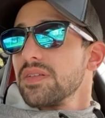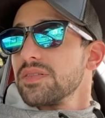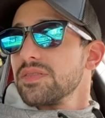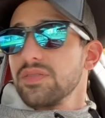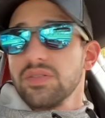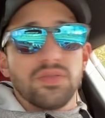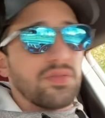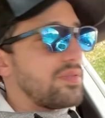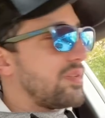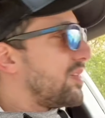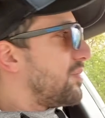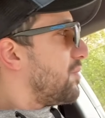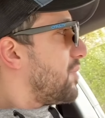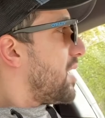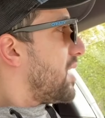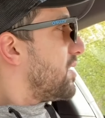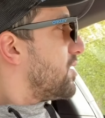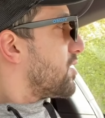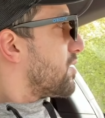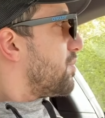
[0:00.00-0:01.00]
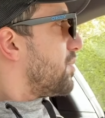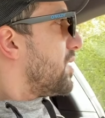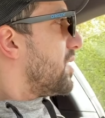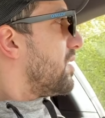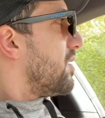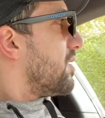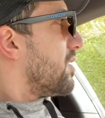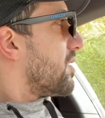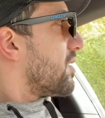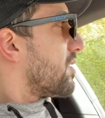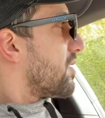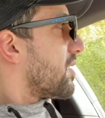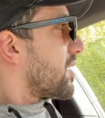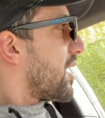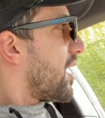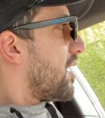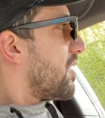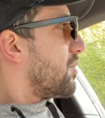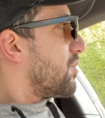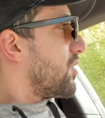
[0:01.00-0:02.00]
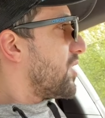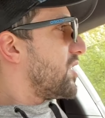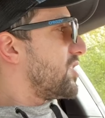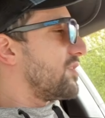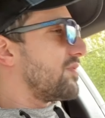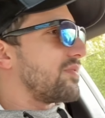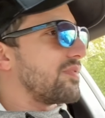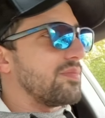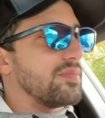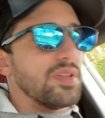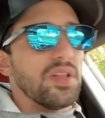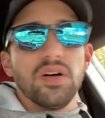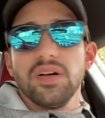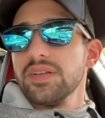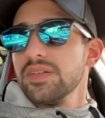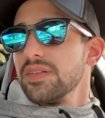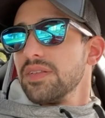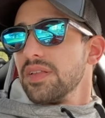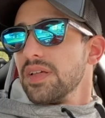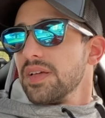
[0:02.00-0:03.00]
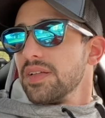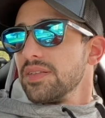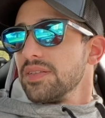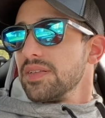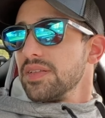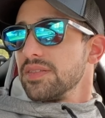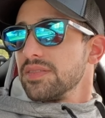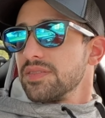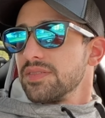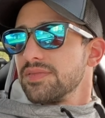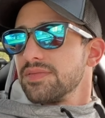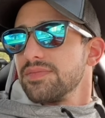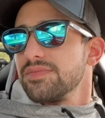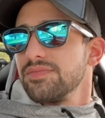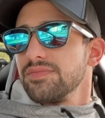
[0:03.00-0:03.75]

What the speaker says: So it may just be the calibration from Lund that's